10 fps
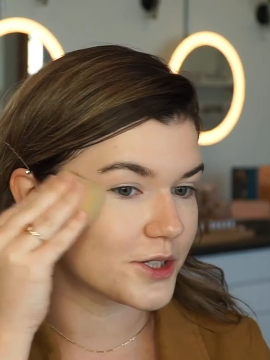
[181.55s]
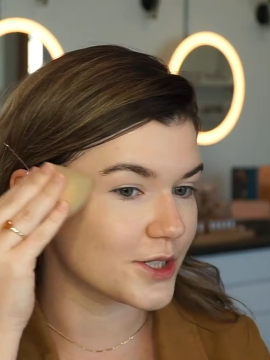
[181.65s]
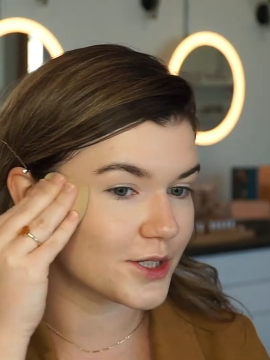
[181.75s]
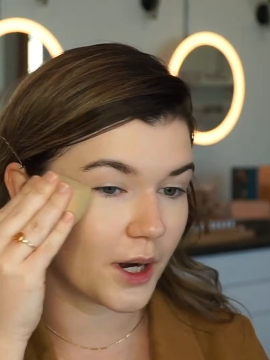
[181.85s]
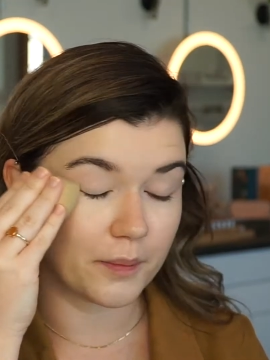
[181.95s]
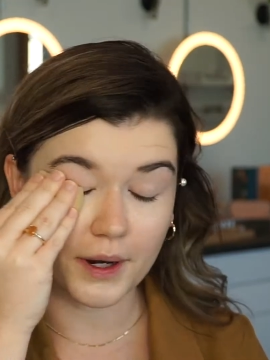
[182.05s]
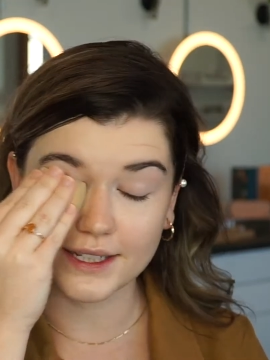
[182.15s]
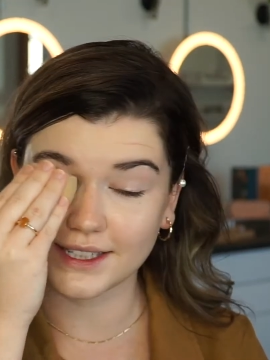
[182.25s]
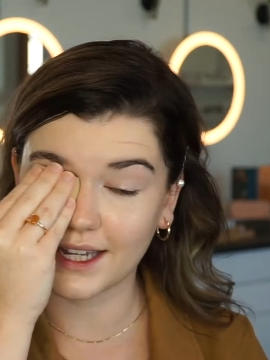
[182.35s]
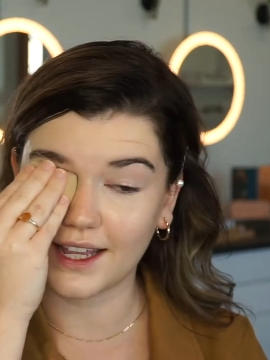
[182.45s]
just start
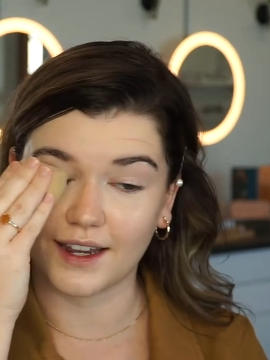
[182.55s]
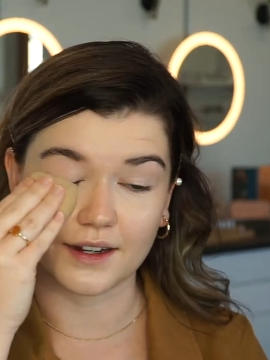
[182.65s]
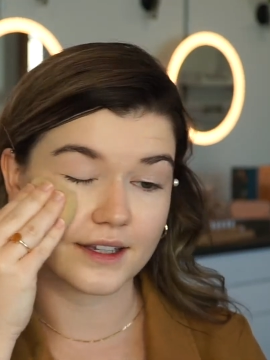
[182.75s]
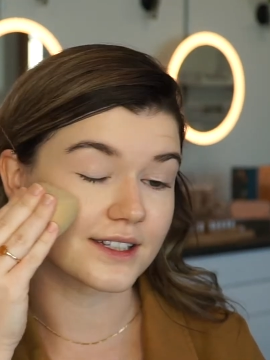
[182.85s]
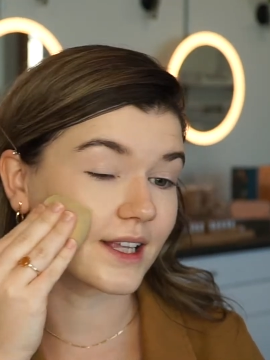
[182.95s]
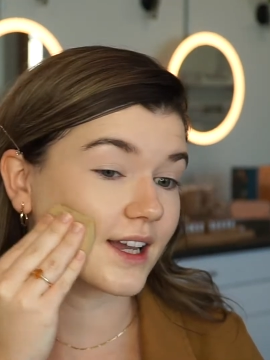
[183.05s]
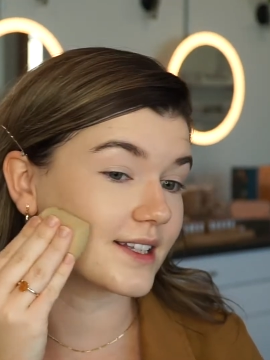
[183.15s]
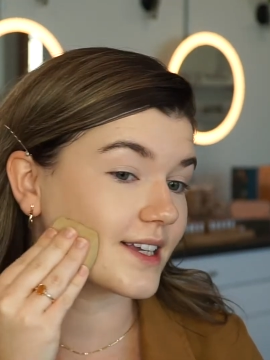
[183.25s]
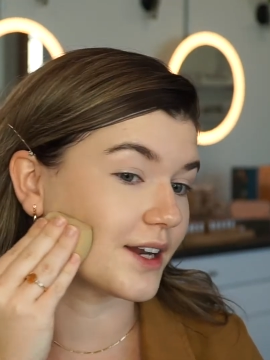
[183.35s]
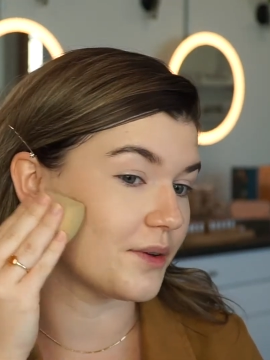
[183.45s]
pressing it in because like I
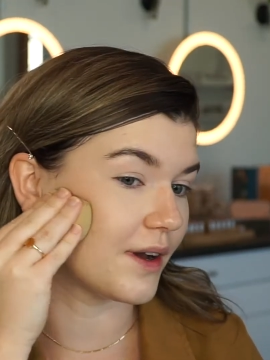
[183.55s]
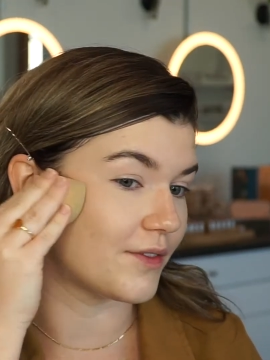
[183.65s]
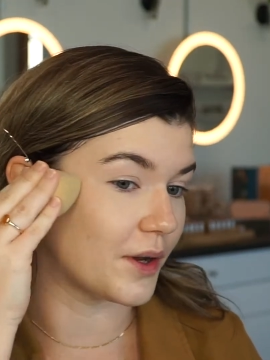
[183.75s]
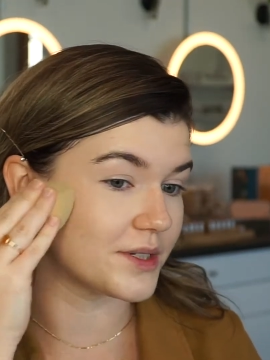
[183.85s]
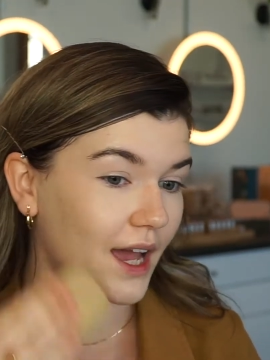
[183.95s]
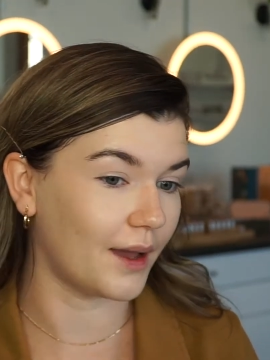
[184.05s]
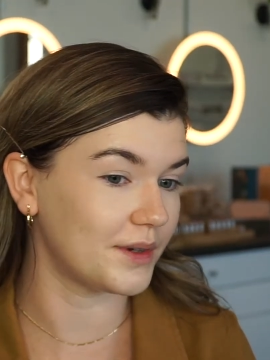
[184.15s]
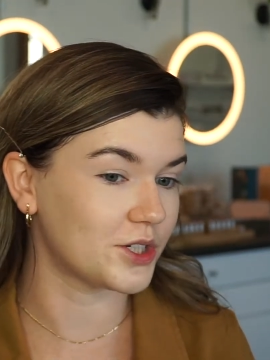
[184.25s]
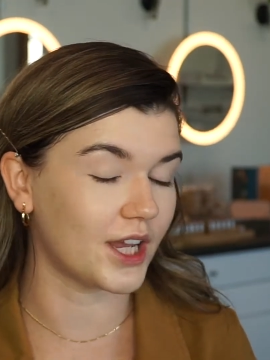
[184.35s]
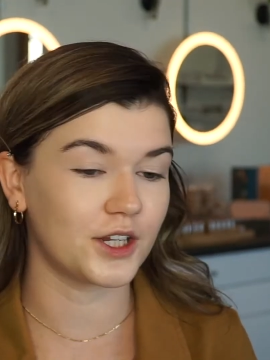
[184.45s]
said, you have no time
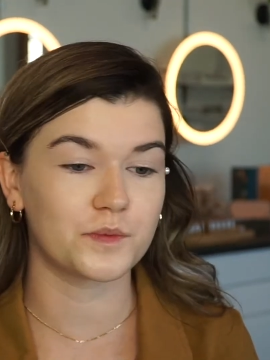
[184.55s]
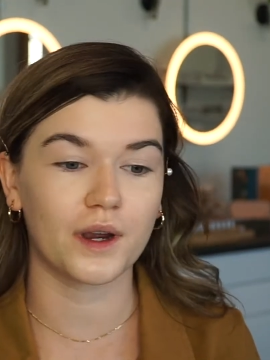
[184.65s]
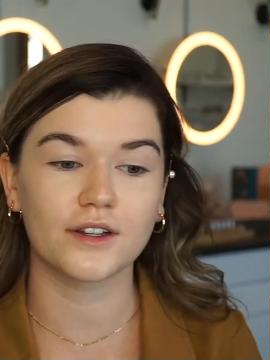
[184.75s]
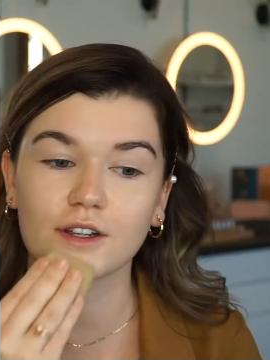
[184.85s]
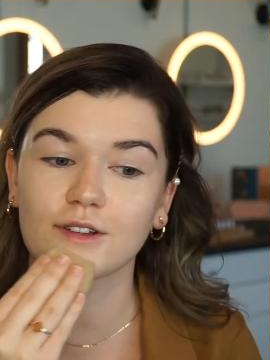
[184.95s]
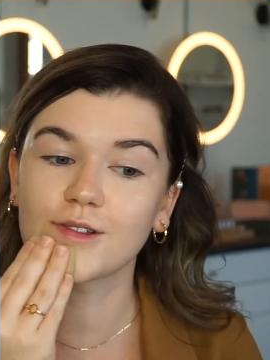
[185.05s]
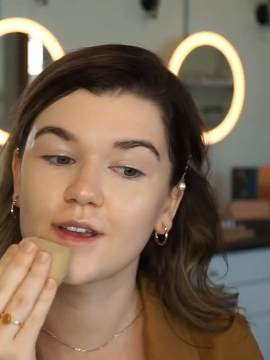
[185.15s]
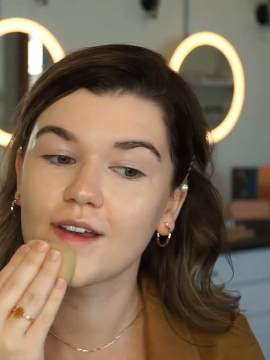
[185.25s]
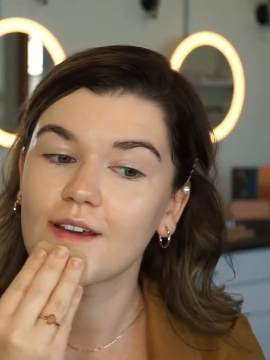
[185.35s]
to change brushes.